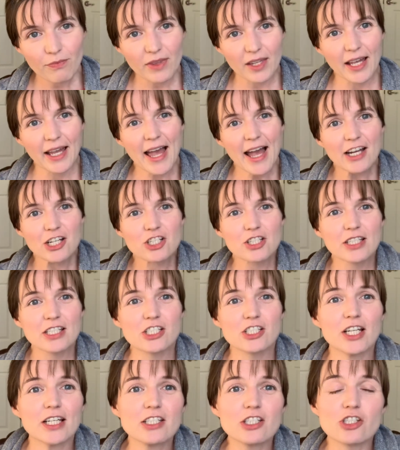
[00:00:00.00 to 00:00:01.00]
I actually
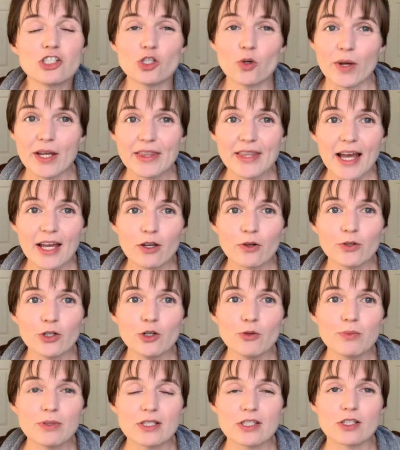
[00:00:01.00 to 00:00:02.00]
just joined that
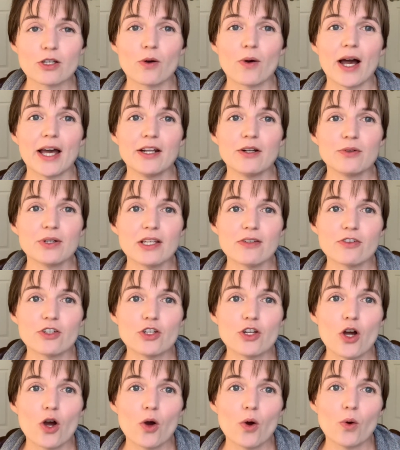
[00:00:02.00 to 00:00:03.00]
group, so I don't even
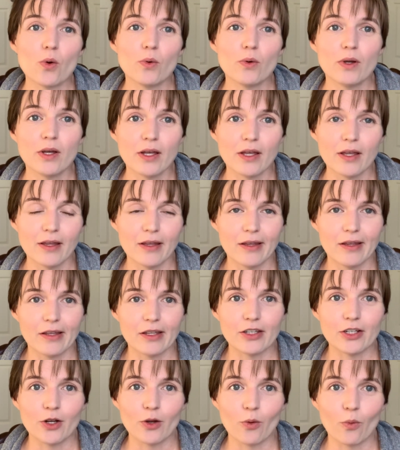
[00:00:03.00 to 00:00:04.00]
know,
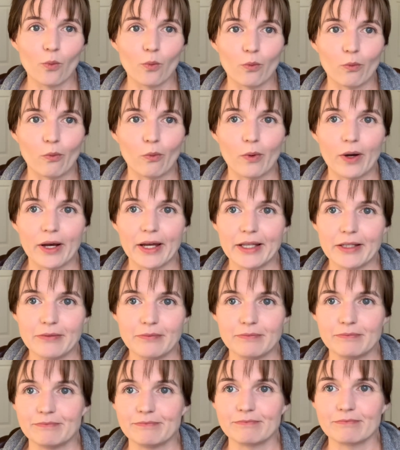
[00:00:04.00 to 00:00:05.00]
what
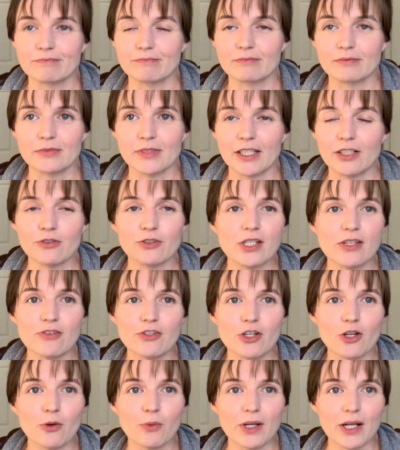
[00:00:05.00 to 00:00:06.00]

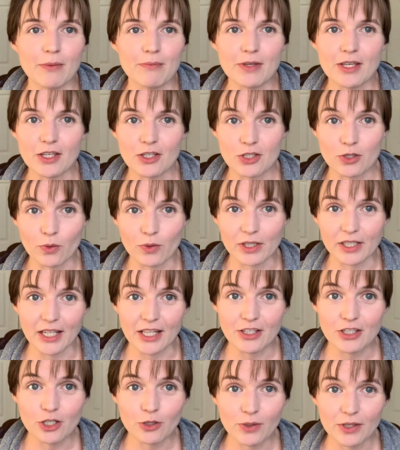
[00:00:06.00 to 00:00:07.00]
I'm being sorted
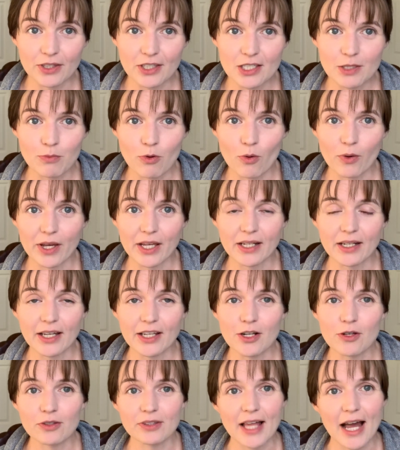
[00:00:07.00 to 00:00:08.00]
into at this point. I
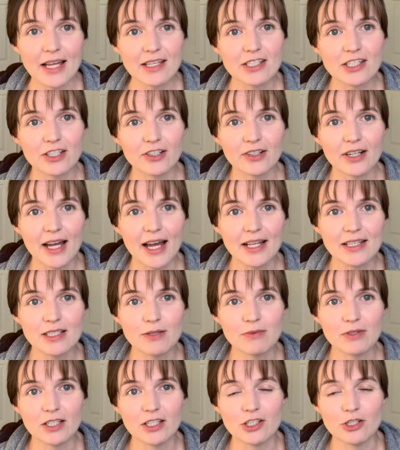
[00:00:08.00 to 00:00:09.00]
know last year it had
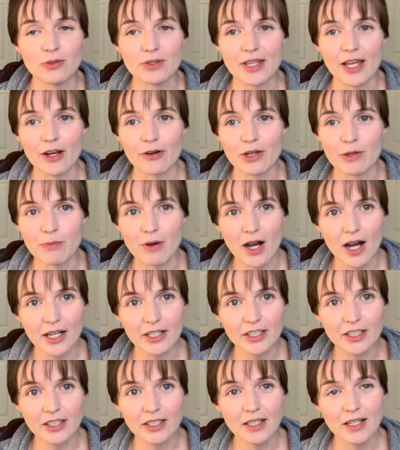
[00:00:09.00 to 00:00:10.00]
something to do with Harry
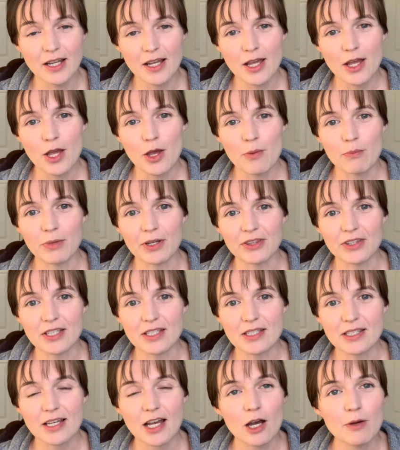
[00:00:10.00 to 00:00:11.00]
Potter, but
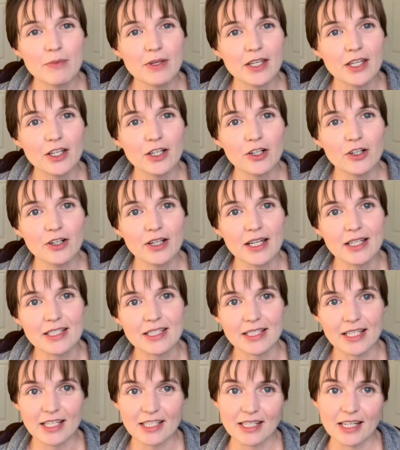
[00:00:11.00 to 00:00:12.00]
this coming year it's
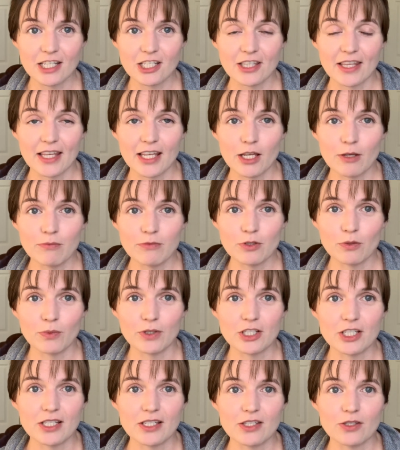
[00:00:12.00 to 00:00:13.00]
Disney themed,
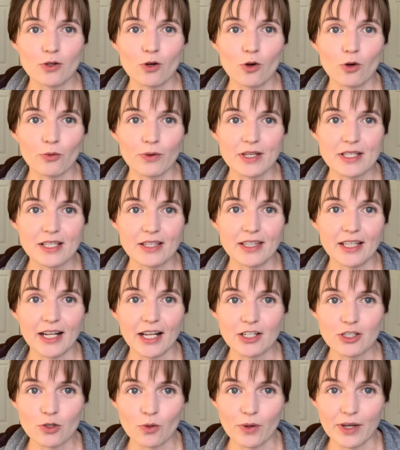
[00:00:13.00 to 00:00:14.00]
which is the whole reason that I
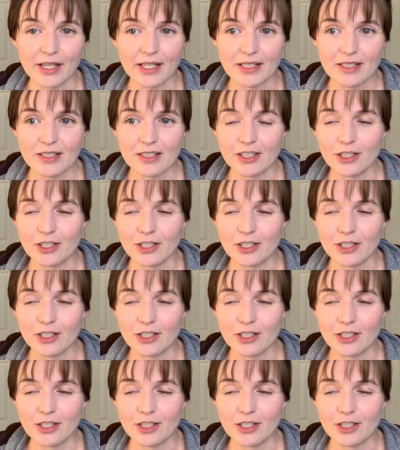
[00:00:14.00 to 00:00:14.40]
joined.